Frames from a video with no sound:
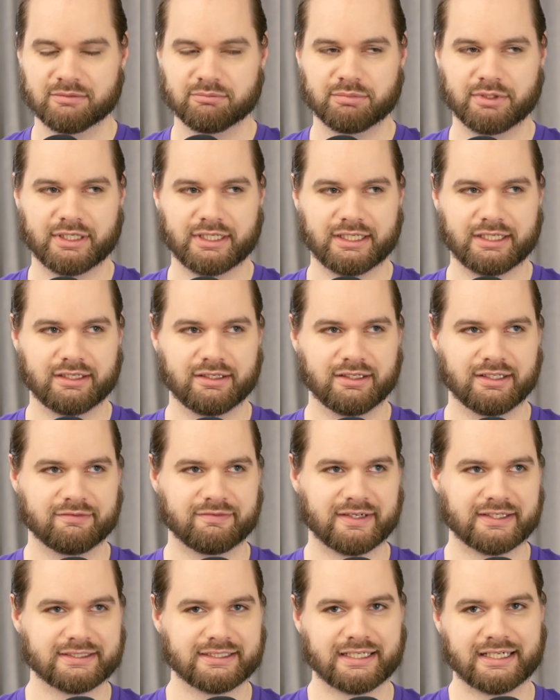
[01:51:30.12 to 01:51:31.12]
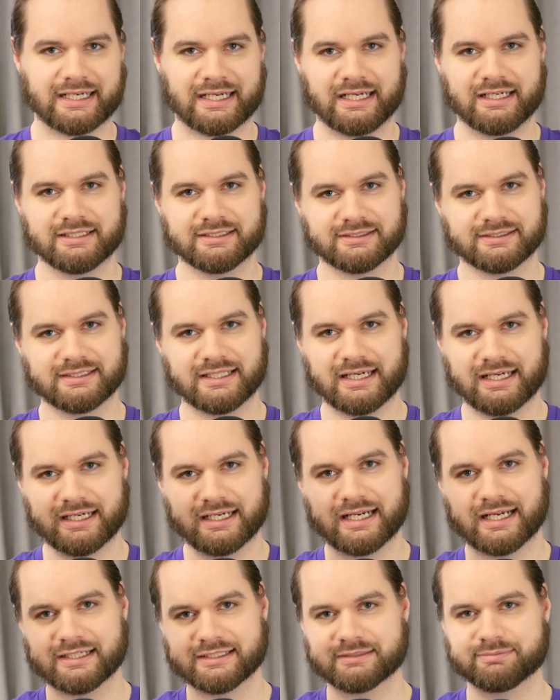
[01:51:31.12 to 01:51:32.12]
But the fact that it has
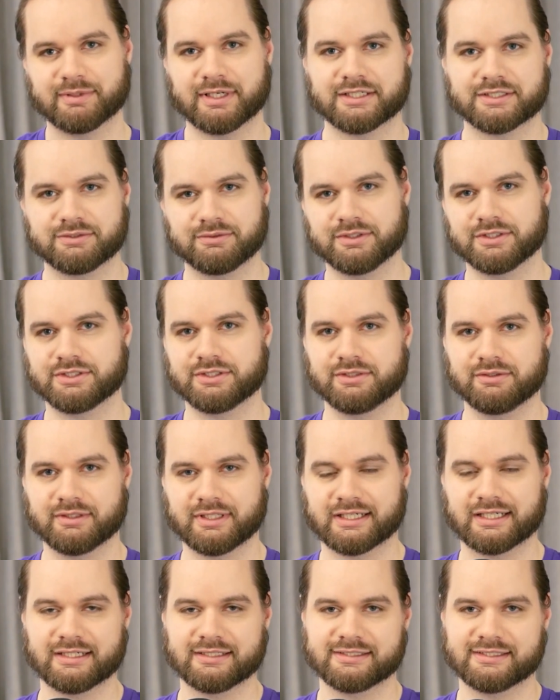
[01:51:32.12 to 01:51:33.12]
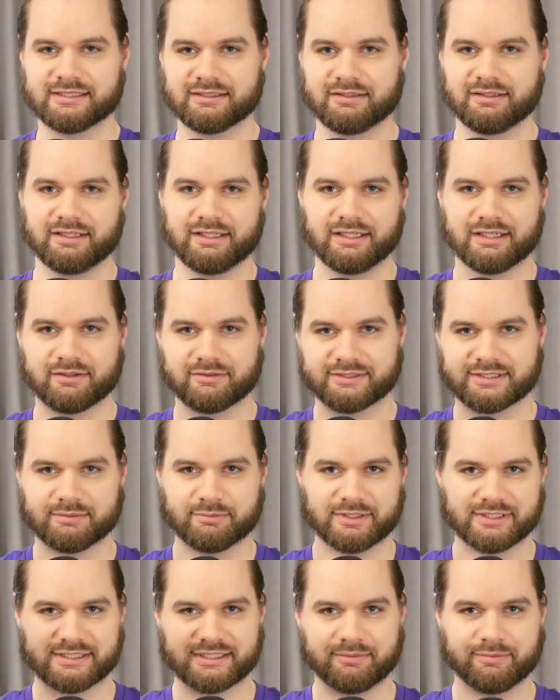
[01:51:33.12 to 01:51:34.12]
that aspect to it too, the kind of, you know,
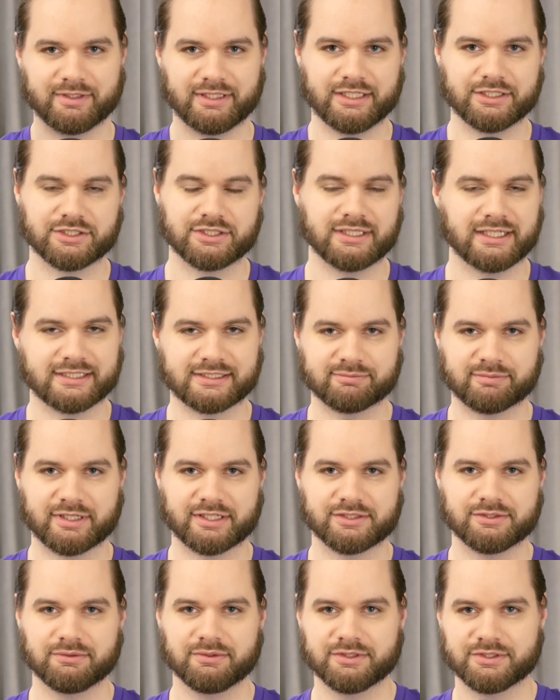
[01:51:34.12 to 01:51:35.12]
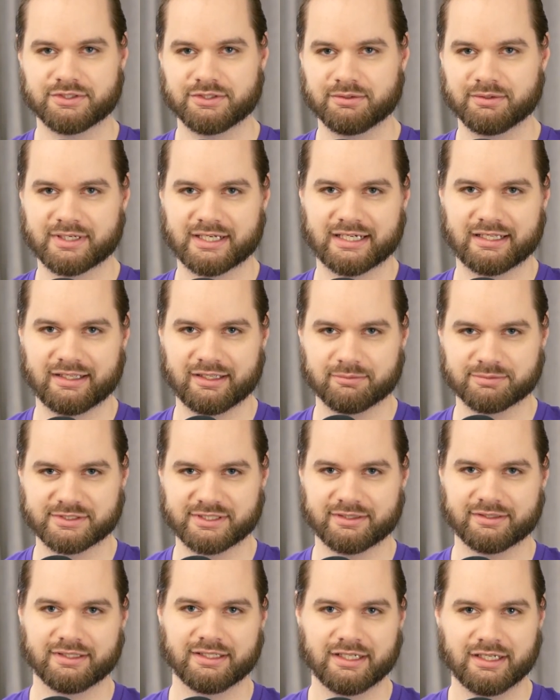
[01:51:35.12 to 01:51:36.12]
somewhat simulation aspect to it too, kind of helps
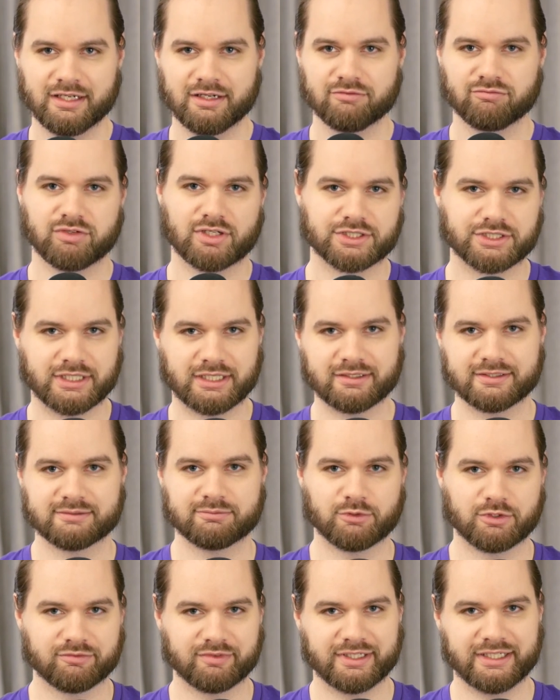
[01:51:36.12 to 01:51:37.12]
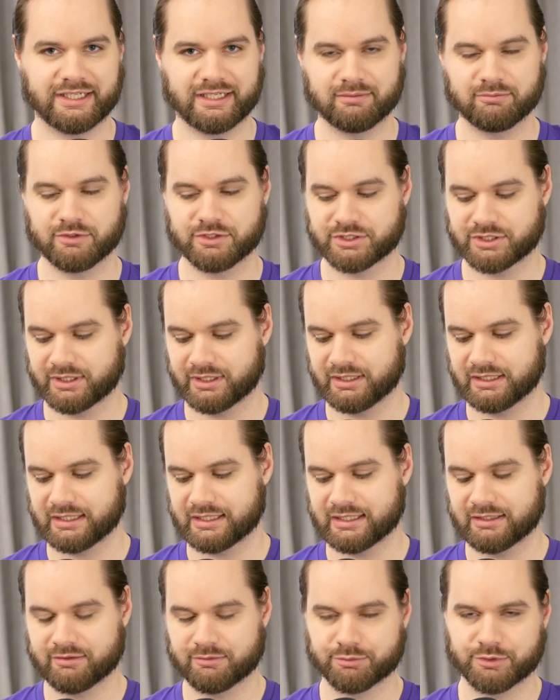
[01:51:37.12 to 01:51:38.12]
it flesh out as more of a game, which I
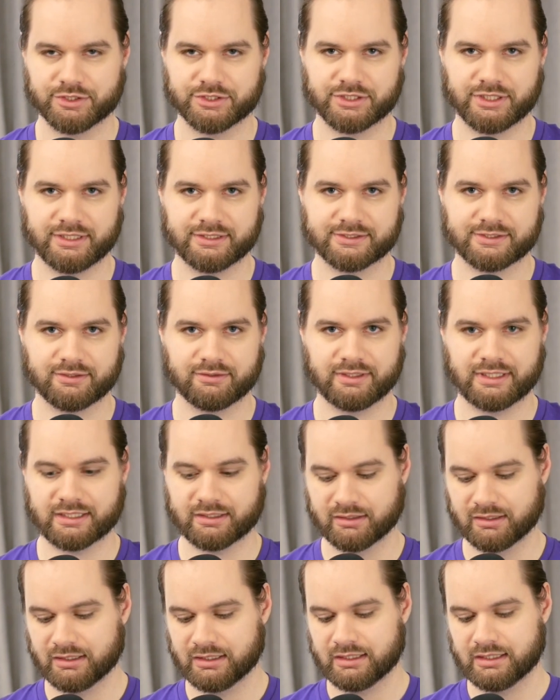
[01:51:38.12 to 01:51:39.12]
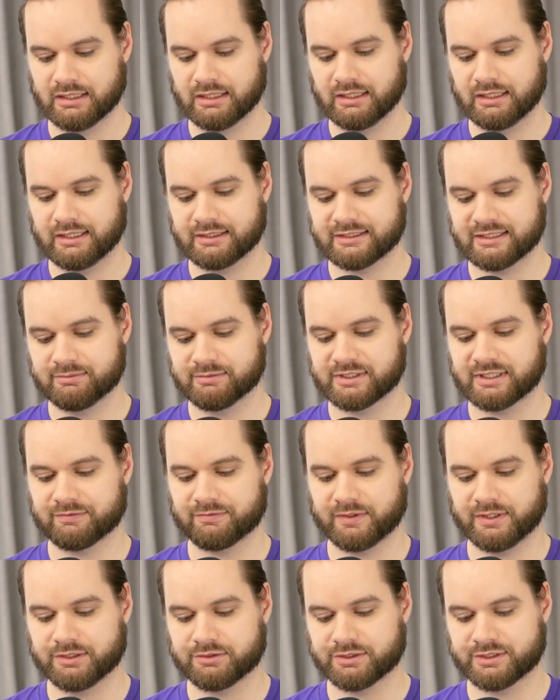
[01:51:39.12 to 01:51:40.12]
kind of appreciate. So yeah, that seems
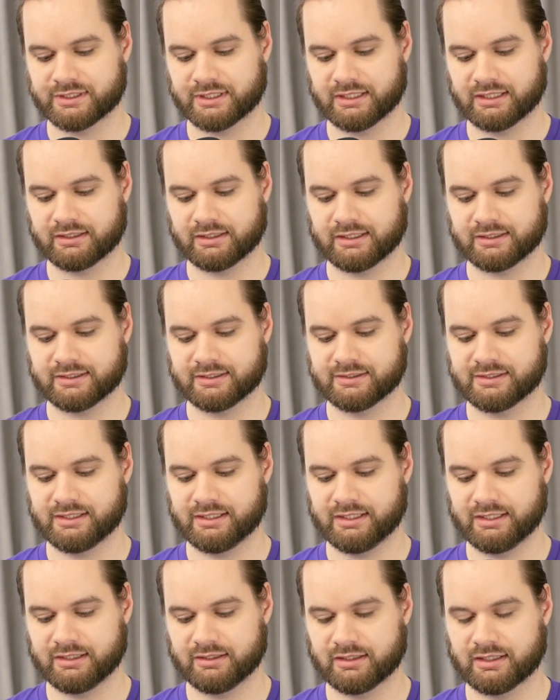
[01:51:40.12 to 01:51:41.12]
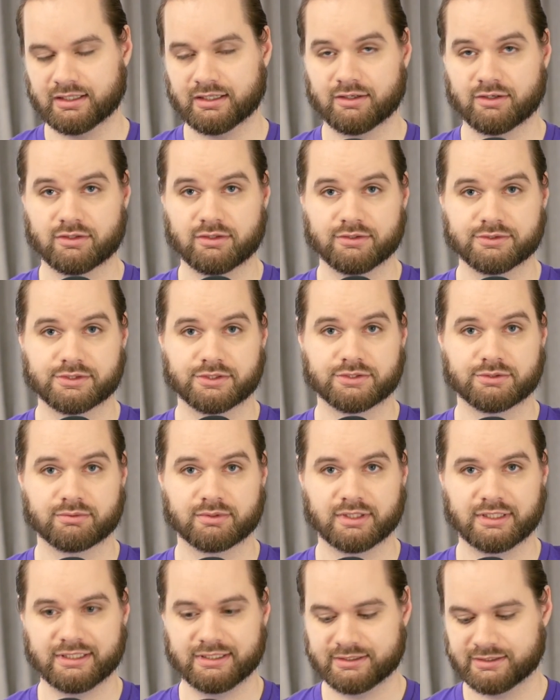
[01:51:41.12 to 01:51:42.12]
definitely interesting. I'd like to see it closer to
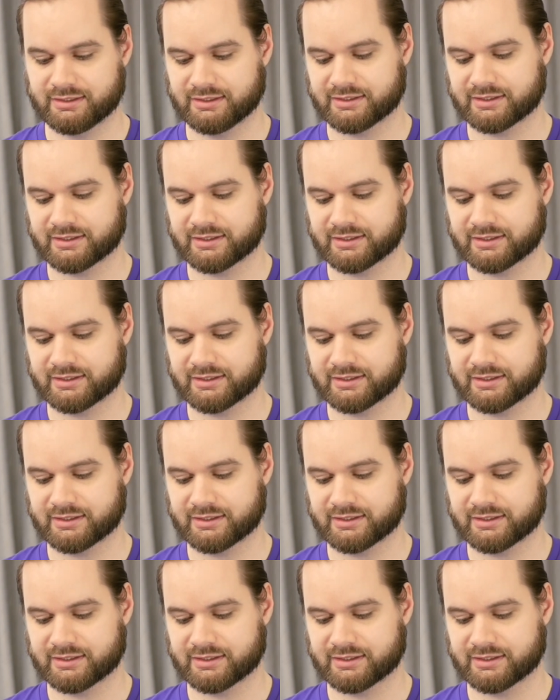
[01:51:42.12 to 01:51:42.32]
release.